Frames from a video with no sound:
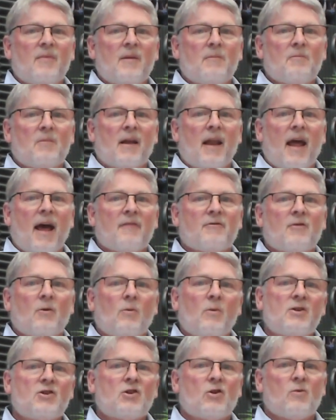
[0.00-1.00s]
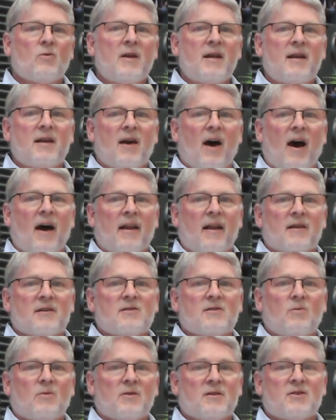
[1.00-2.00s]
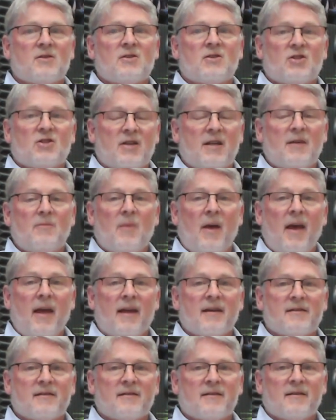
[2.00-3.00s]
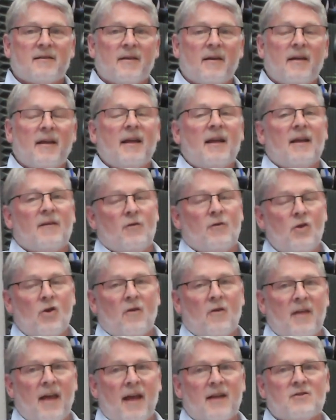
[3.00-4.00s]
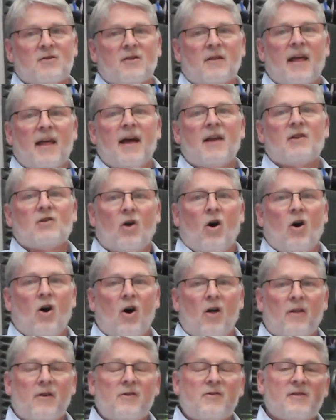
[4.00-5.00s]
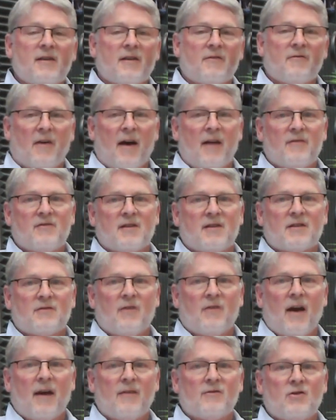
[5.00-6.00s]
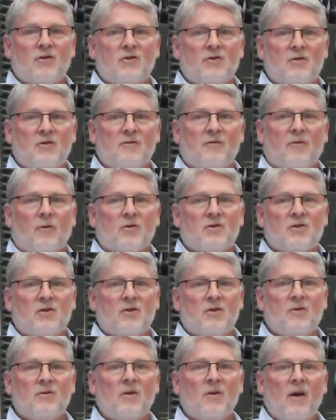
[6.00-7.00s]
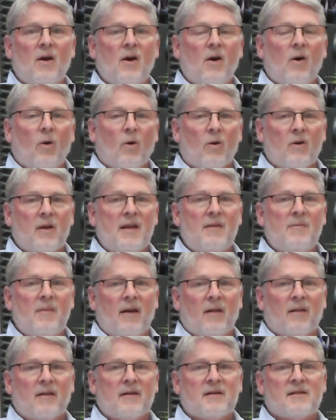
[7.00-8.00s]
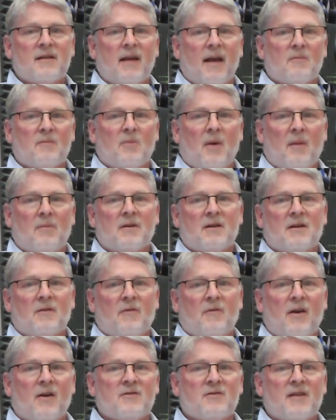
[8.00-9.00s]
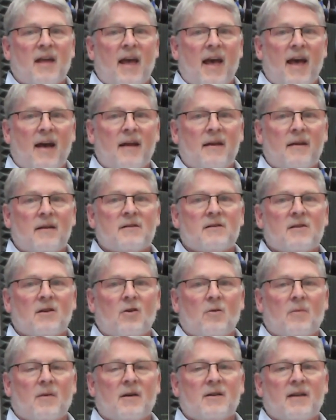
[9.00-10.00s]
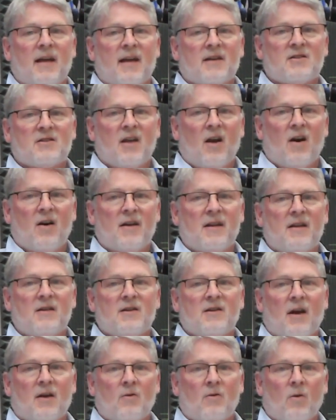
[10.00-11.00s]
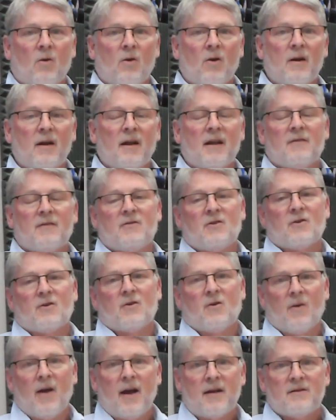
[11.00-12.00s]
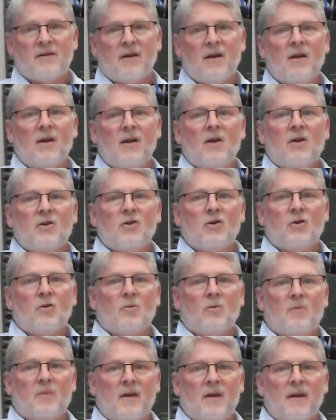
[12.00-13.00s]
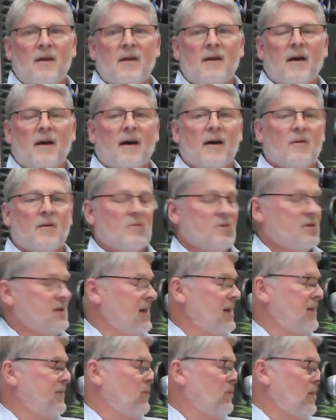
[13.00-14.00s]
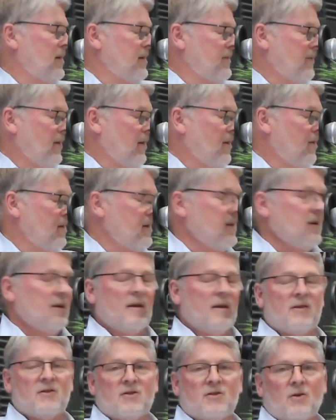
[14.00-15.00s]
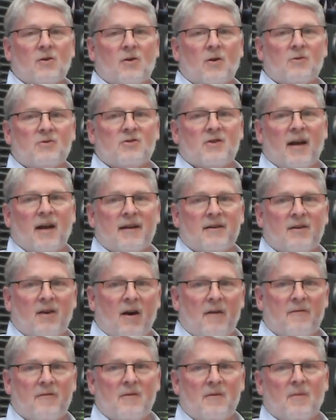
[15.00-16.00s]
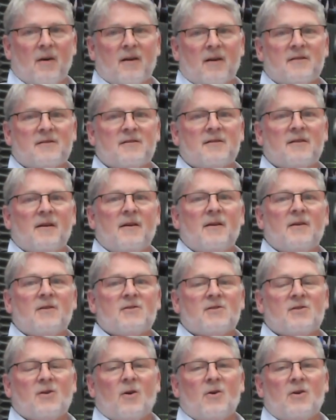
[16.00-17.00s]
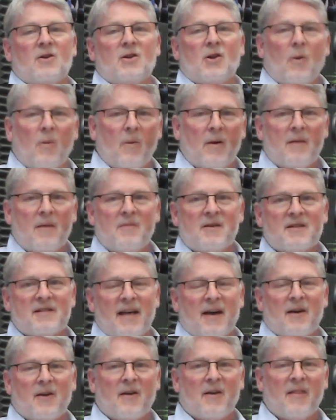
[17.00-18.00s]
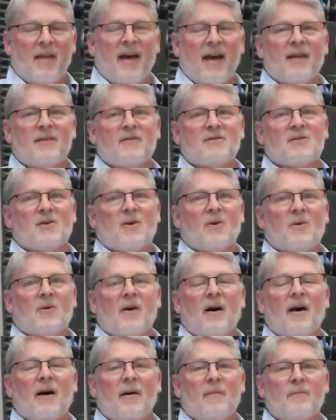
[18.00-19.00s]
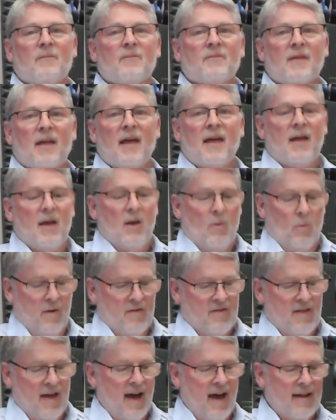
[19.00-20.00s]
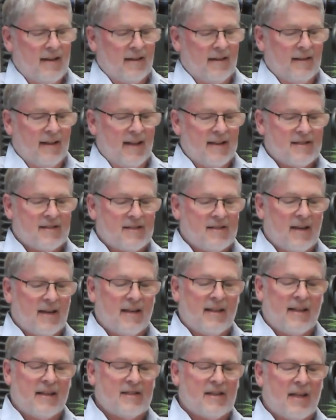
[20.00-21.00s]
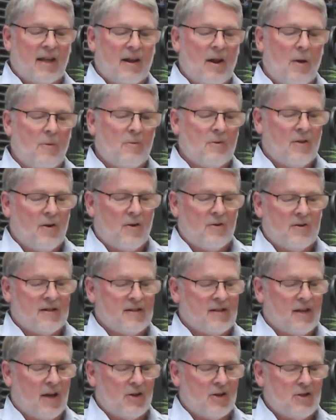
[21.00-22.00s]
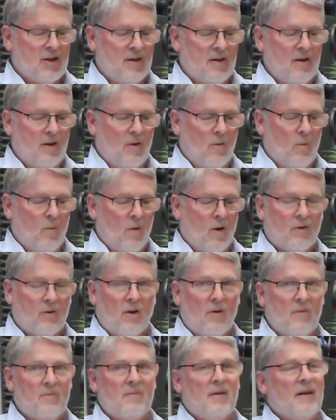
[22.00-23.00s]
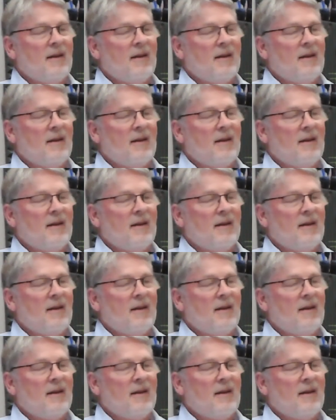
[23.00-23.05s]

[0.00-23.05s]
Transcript: But after which Greek goddess was she based? If you know the answer to that, call us at 565-2242 or email us at publicaffairs@sonoma-county.org. And if you're correct, you'll receive one of our SoCo Chat coffee mugs. So you don't want to miss out on that. So with that, let's get on with our discussion. Welcome,